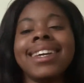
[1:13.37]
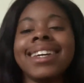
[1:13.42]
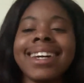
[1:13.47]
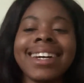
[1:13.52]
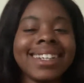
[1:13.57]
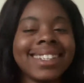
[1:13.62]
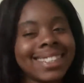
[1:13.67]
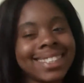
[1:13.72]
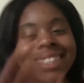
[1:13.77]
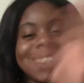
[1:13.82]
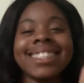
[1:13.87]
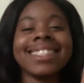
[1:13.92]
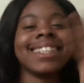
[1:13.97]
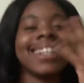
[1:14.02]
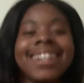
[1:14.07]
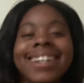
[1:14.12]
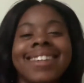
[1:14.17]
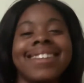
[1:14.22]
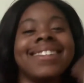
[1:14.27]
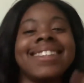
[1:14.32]
because let's
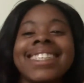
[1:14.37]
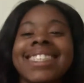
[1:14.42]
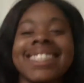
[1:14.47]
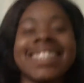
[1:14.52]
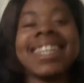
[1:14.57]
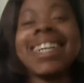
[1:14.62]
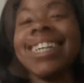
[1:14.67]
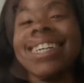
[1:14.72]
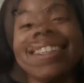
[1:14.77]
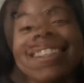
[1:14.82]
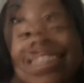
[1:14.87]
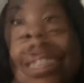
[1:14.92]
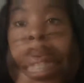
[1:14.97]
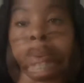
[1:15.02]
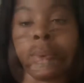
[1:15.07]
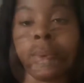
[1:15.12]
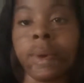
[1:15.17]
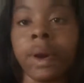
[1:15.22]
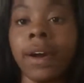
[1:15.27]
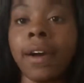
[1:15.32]
go, let's go. So,
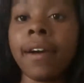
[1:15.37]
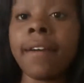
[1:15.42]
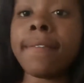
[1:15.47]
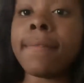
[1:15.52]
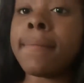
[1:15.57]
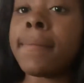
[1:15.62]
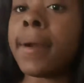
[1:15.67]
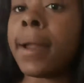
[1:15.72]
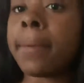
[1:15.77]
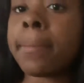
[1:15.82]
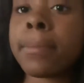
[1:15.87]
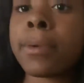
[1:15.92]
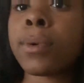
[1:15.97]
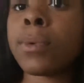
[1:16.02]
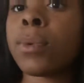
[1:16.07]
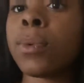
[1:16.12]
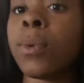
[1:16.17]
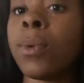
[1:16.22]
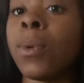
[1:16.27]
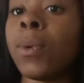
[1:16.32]
just... number
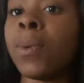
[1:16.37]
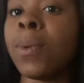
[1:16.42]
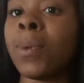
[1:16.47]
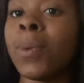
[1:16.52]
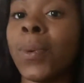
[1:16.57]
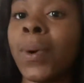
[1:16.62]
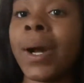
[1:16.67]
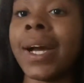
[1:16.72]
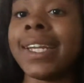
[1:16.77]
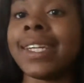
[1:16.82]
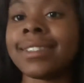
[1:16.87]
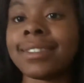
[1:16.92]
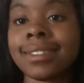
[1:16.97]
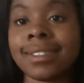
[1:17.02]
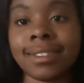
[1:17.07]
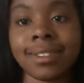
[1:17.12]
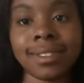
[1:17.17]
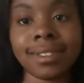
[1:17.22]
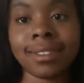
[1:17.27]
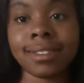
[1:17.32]
one,
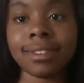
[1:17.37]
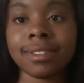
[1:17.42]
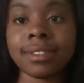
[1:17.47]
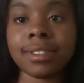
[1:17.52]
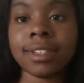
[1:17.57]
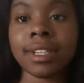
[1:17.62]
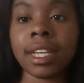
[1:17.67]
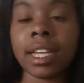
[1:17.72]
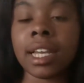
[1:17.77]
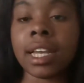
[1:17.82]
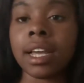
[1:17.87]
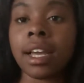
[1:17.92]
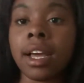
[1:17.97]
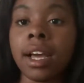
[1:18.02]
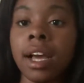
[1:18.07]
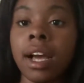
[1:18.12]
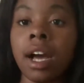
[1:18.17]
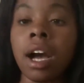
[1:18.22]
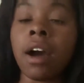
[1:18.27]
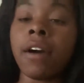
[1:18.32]

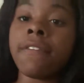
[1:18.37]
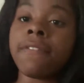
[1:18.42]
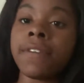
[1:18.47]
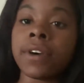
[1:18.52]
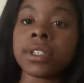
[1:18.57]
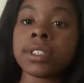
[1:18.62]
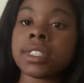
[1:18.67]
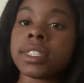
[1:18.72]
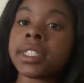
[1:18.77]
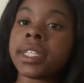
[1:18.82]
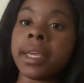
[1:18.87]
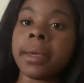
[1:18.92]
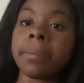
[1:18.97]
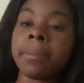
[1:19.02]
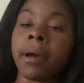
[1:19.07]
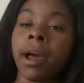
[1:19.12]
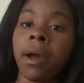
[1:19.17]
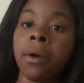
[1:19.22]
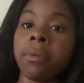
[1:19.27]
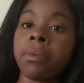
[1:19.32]
a first
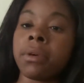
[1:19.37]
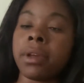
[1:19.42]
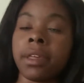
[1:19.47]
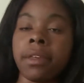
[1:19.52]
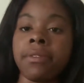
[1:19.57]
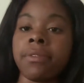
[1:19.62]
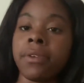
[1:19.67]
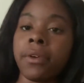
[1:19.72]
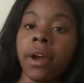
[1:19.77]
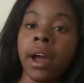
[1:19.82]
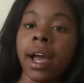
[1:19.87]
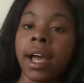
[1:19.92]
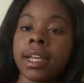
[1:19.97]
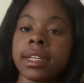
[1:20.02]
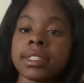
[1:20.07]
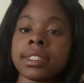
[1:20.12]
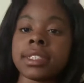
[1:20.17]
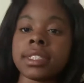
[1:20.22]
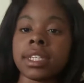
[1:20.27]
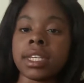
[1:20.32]
tip I will give you
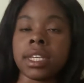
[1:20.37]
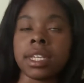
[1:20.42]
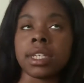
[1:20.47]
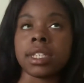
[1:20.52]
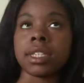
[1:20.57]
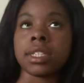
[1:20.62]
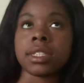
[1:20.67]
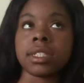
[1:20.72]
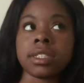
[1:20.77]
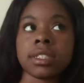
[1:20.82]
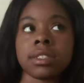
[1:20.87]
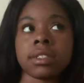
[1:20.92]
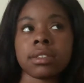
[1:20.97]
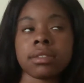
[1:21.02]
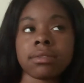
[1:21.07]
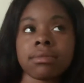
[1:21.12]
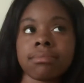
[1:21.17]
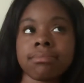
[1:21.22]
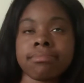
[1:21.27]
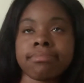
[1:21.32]
guys is
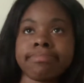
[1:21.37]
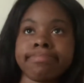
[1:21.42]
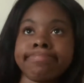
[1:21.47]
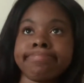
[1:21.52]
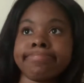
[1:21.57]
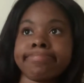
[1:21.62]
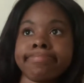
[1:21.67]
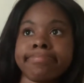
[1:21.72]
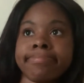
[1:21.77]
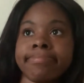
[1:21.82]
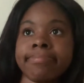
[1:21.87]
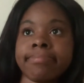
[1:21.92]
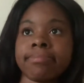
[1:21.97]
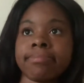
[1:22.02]
mm,